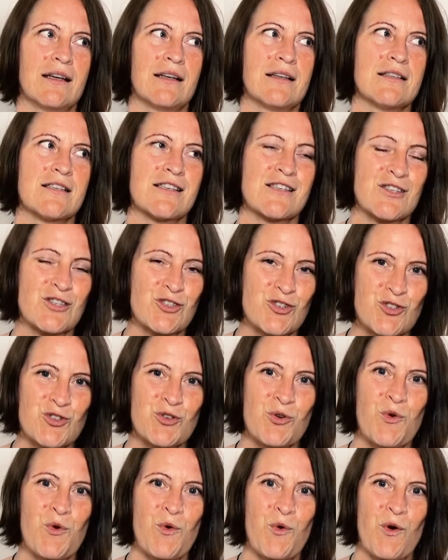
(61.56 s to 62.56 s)

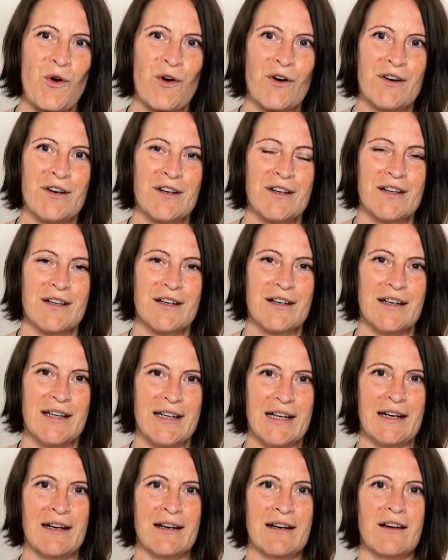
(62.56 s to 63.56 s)
store
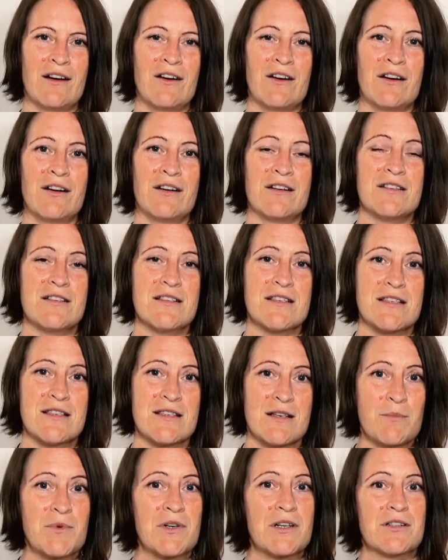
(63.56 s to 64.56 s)
in our
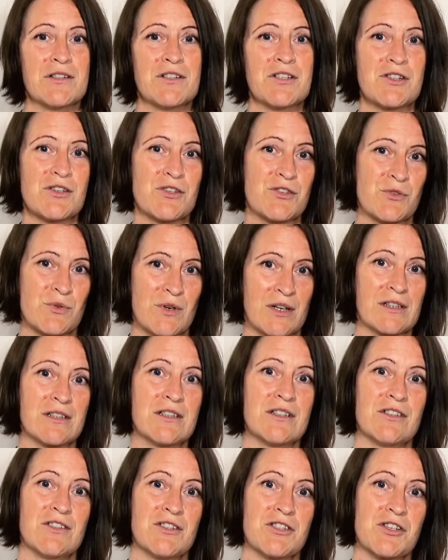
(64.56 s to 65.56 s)
subconscious or
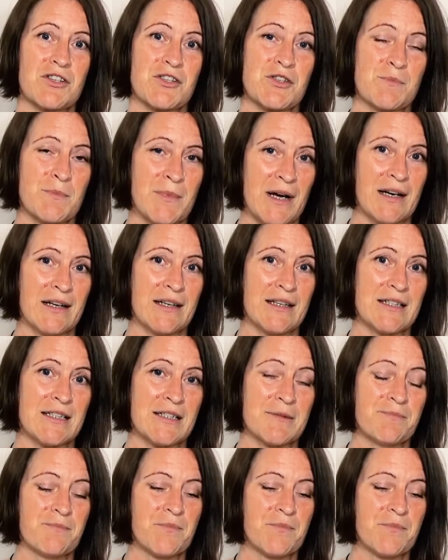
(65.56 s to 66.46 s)
unconscious mind.